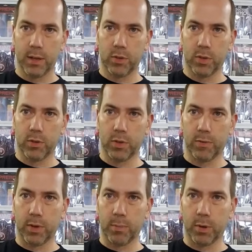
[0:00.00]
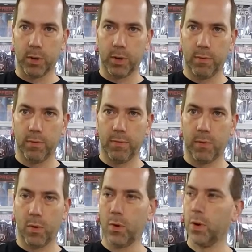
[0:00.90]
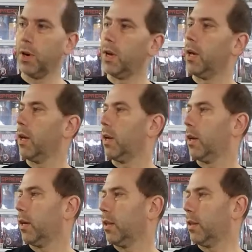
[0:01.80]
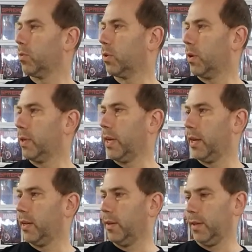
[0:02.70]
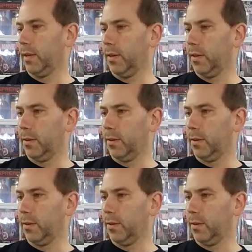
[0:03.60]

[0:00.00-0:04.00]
Silver Surfer #4. This one always had like